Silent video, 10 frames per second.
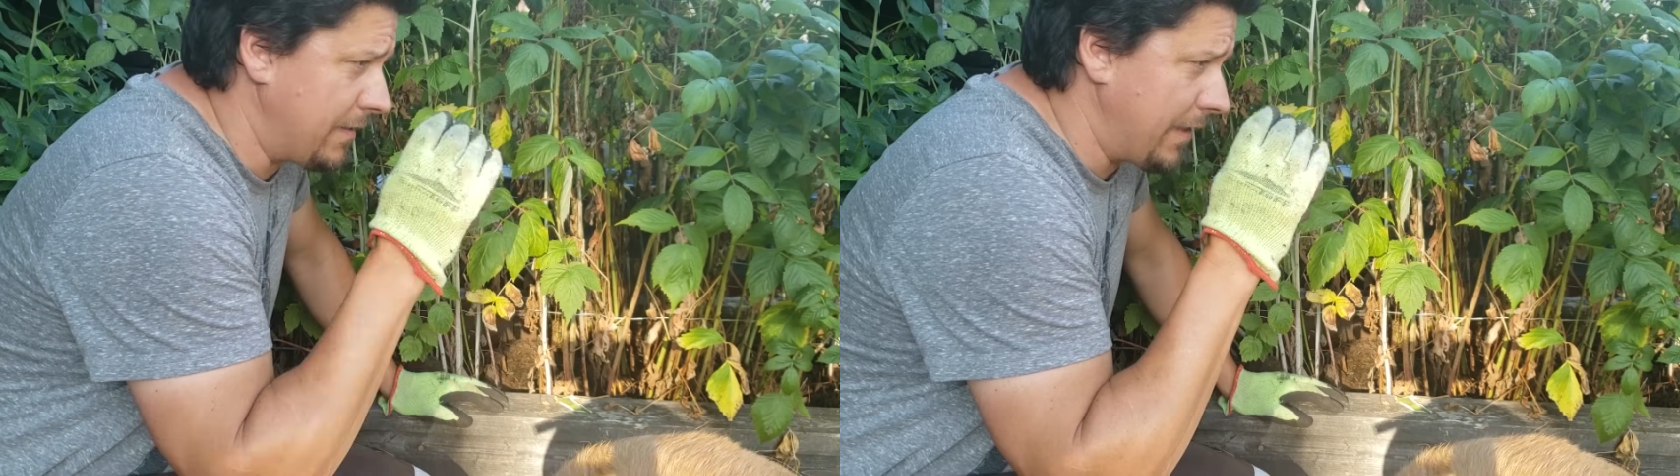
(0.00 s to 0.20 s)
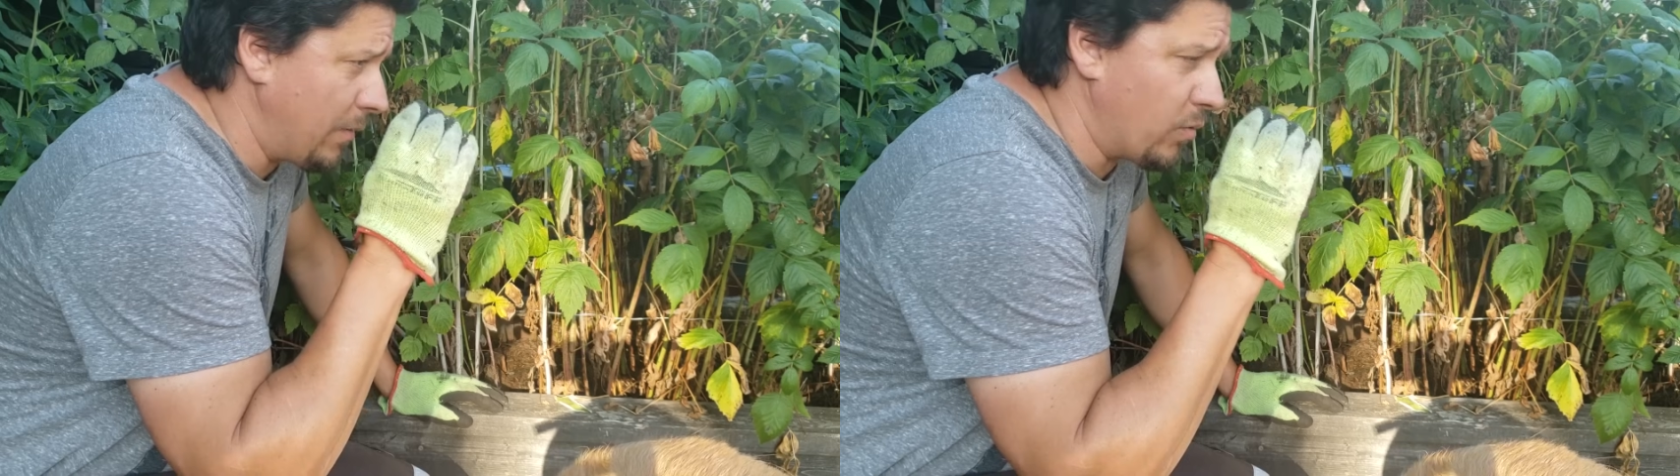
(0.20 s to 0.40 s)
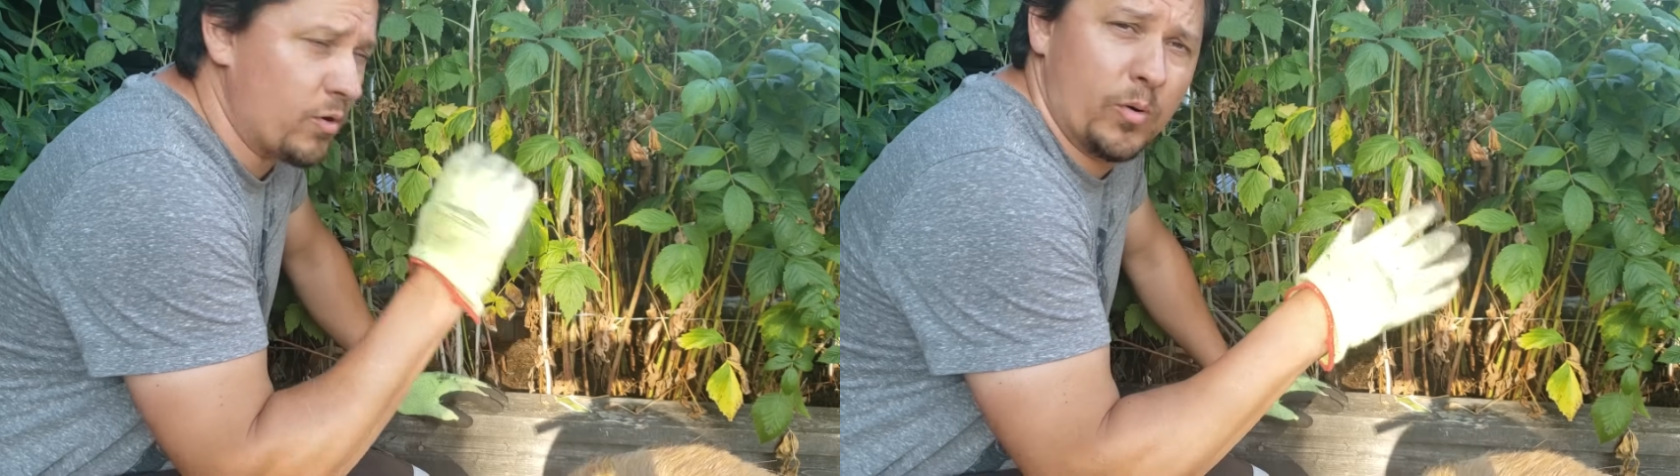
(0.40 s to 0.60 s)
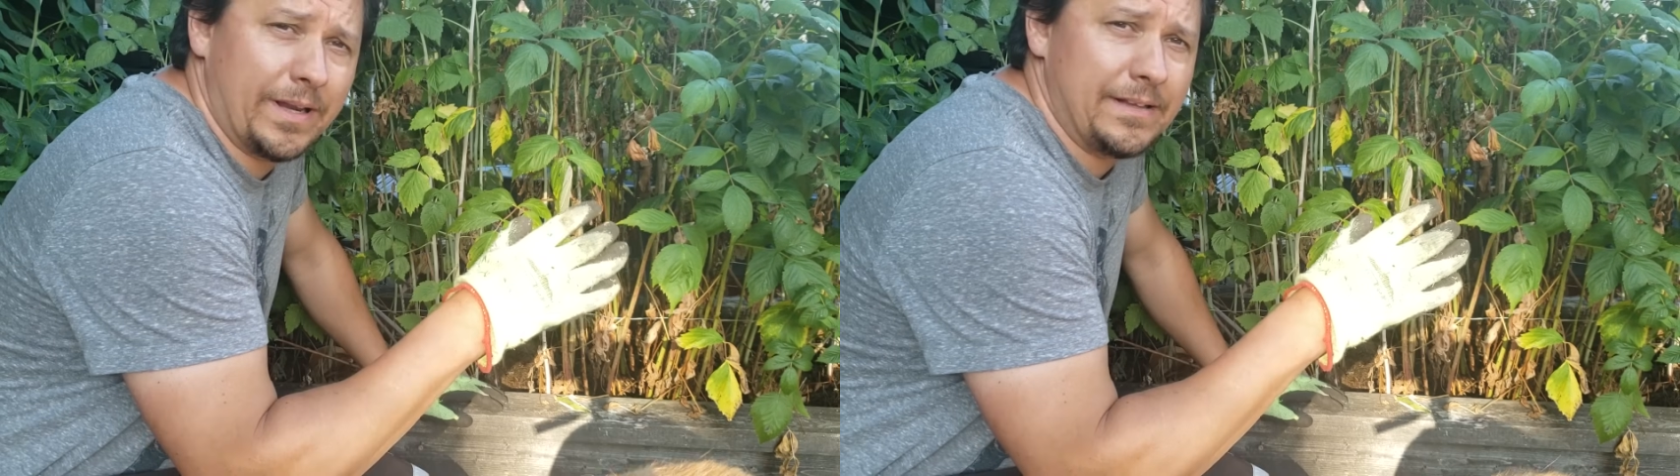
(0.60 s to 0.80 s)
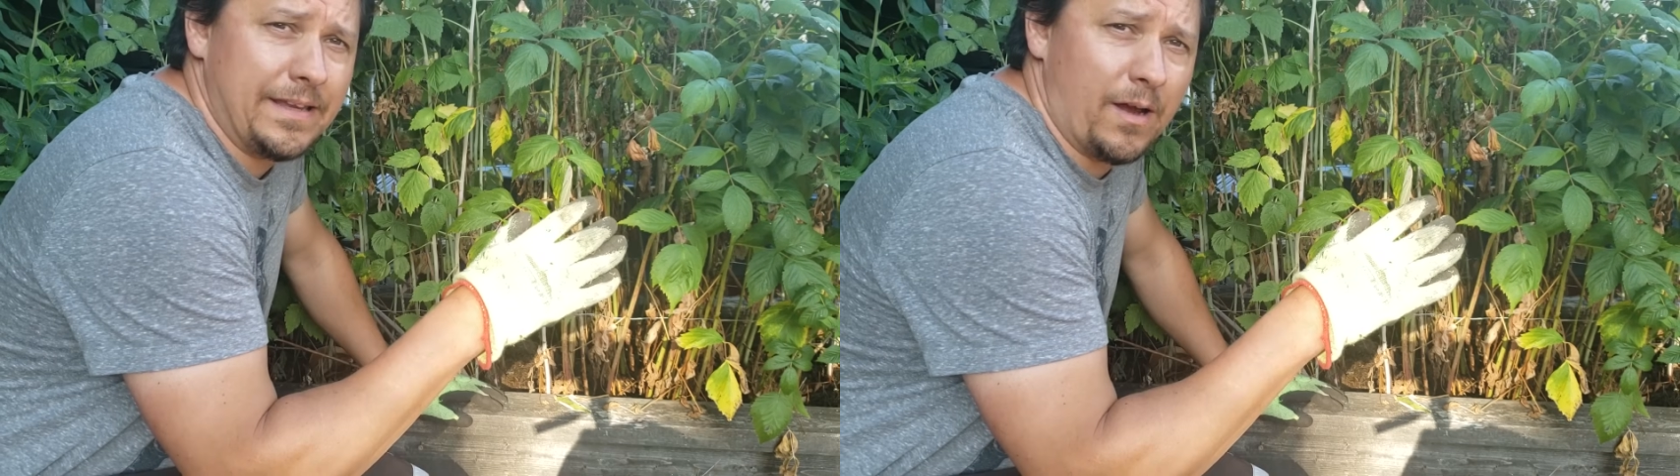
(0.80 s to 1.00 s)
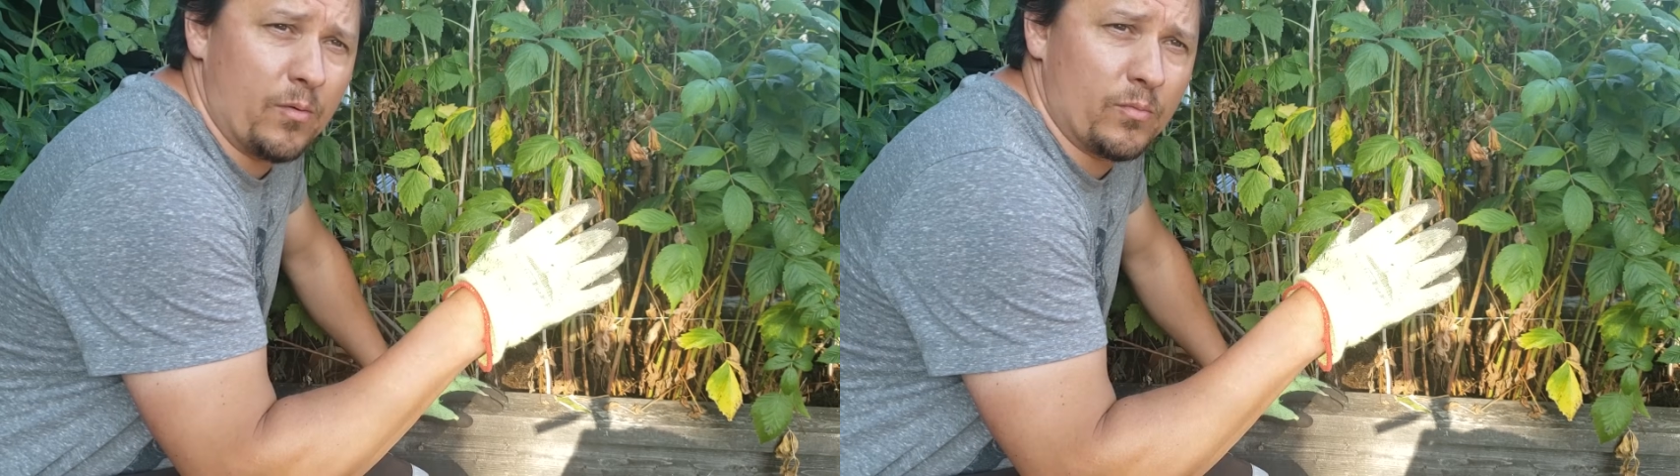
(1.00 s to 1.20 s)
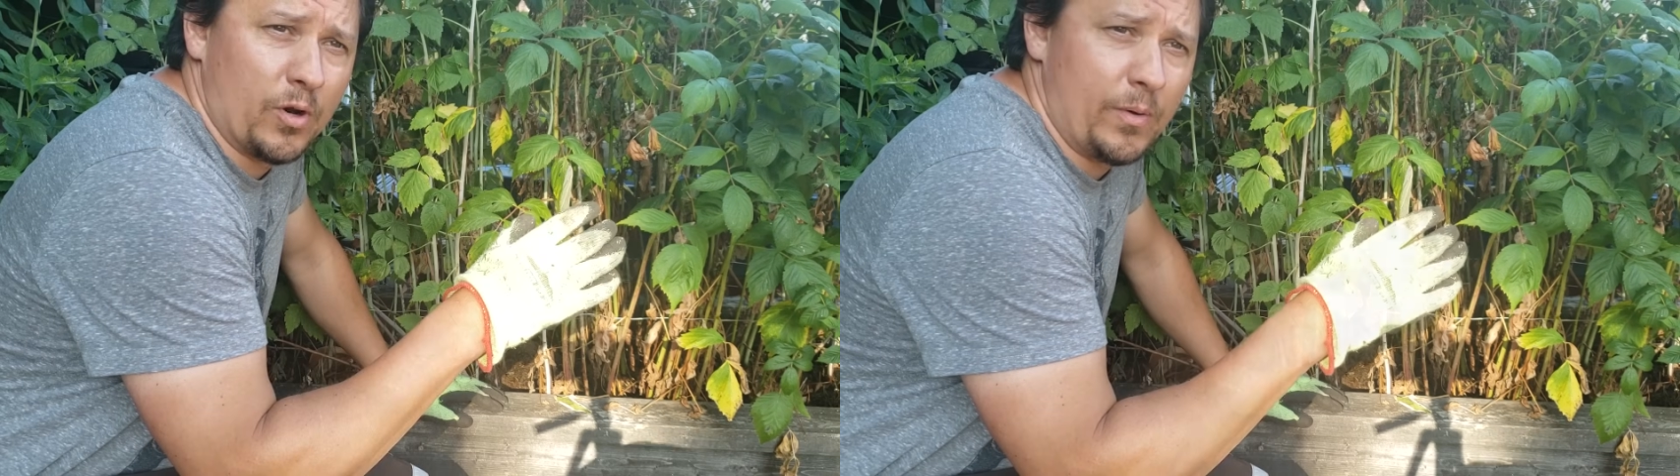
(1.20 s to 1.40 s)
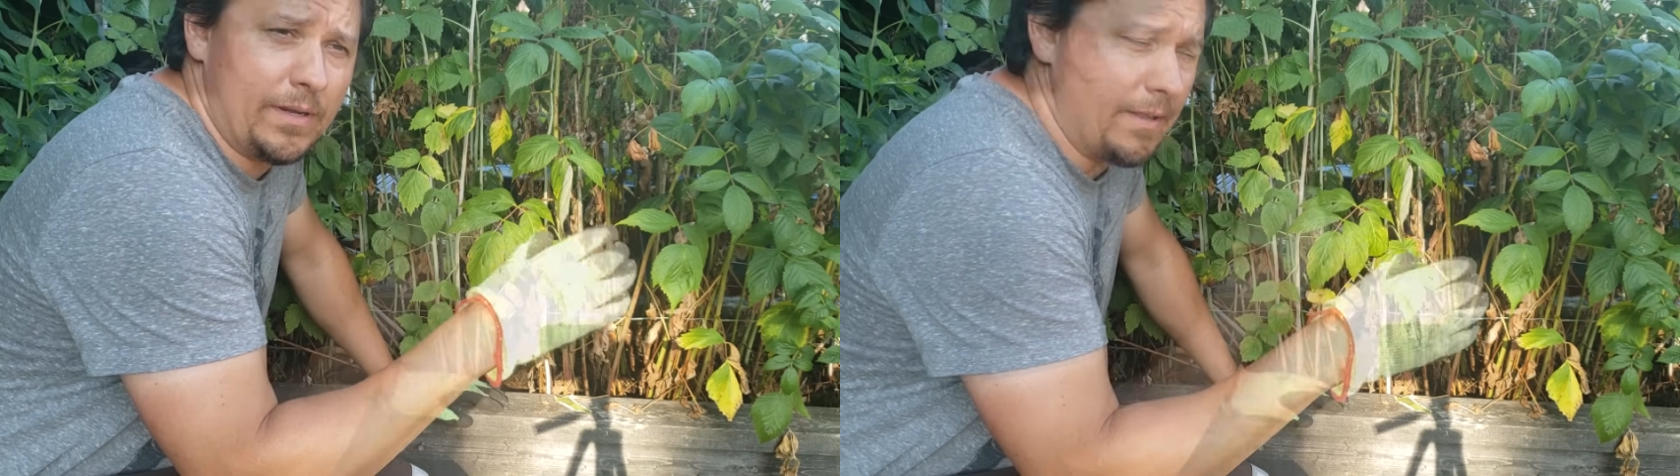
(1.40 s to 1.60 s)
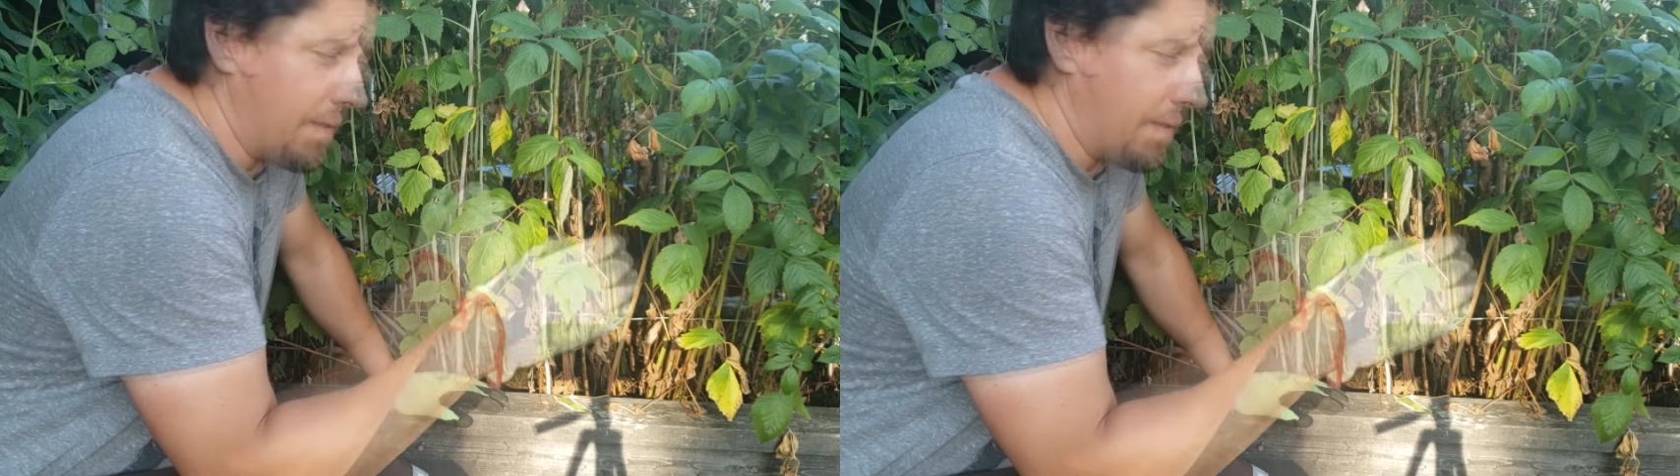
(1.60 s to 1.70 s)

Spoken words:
They will quickly outgrow it,